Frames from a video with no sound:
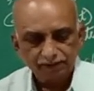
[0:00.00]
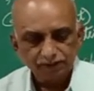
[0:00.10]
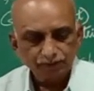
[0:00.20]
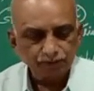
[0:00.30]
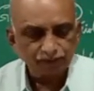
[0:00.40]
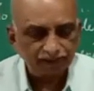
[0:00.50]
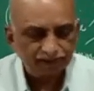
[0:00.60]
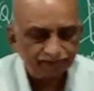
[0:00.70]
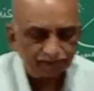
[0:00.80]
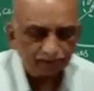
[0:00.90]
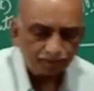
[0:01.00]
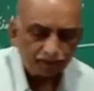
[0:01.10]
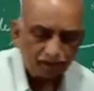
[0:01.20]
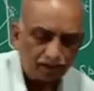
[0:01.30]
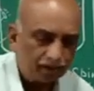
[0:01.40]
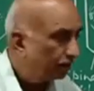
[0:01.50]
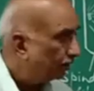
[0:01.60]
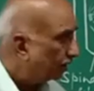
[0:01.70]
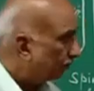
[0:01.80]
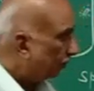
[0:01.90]
So that is
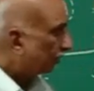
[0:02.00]
about